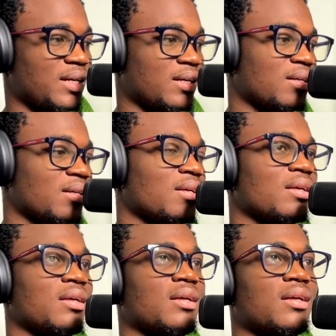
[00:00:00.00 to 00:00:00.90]
Like
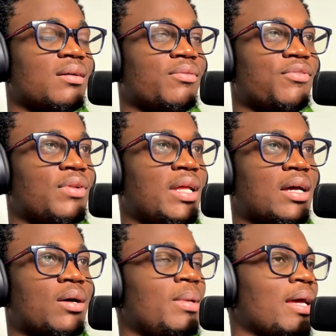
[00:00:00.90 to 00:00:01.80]
for
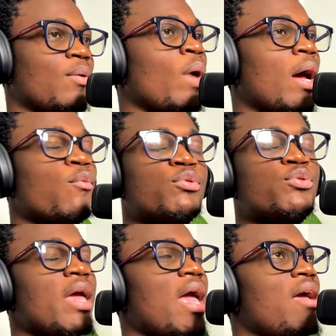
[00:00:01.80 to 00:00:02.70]
like I was like, why would
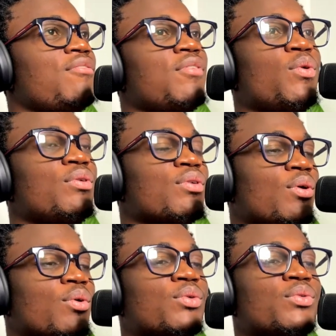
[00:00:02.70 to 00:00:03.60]
you ever want to
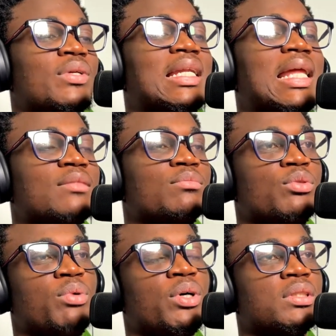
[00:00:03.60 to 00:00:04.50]
code in light
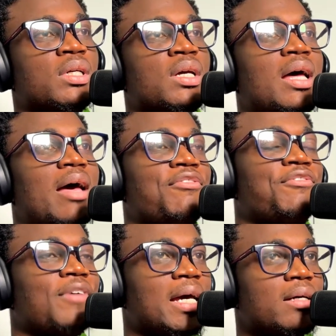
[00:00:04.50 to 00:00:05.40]
mode? But I
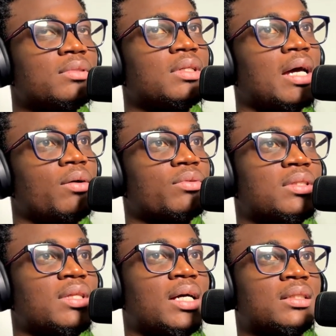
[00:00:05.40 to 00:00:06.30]
found out
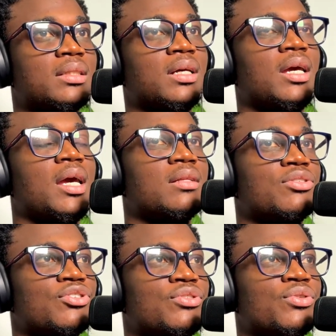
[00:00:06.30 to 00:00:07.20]
that
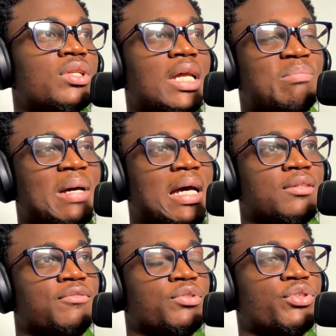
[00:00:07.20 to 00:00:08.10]
it's not that
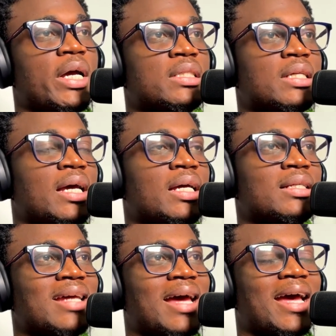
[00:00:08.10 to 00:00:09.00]
bad if you try it.
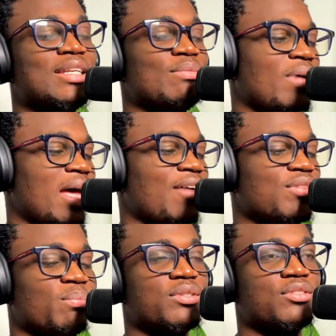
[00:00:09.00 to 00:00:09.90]
And I have
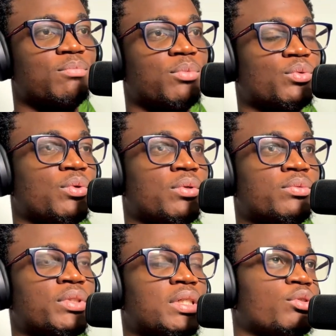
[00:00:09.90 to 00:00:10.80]
the best of both
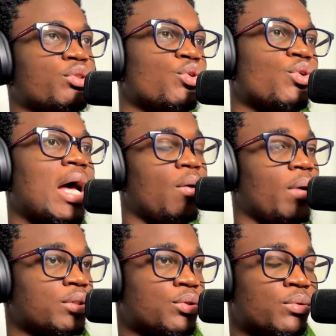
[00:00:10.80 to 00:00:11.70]
worlds, which I will show you how
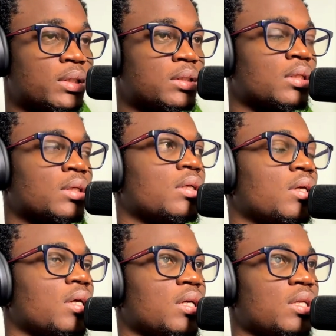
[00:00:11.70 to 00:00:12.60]
I do it
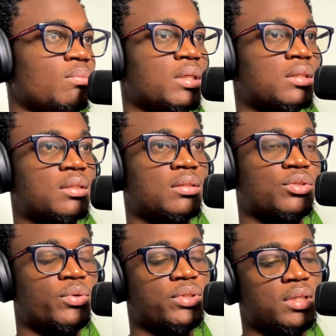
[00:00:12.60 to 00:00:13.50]
in a bit
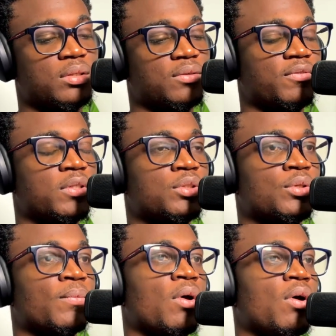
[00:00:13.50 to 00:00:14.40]
towards the end of the
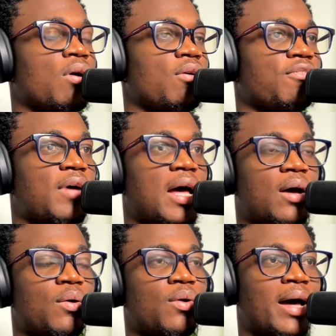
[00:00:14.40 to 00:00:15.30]
video of
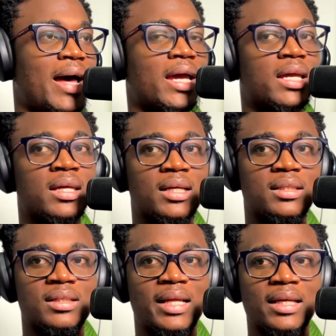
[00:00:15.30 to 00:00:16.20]
how I
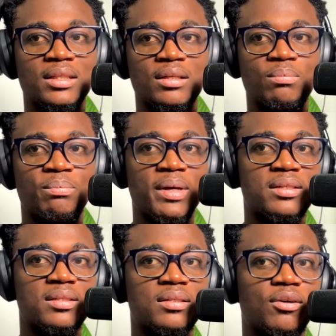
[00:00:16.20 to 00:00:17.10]
get like the
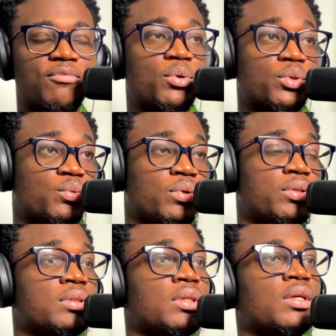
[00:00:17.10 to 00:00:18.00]
best of both
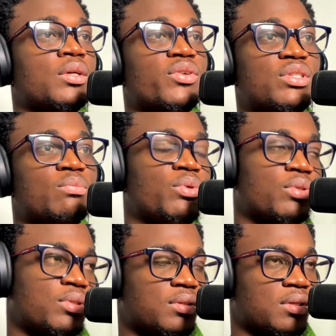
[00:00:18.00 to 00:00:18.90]
worlds using
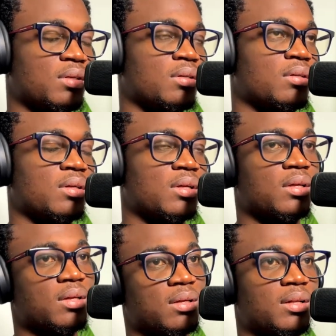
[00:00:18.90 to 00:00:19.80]
both the
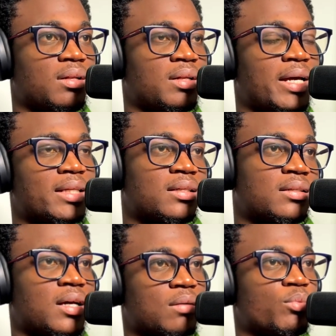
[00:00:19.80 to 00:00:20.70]
light
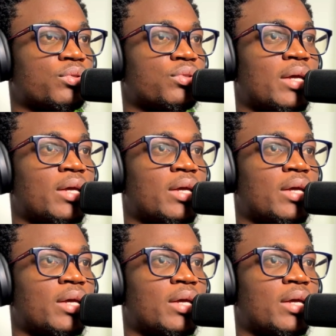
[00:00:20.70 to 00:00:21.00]
and dark mode.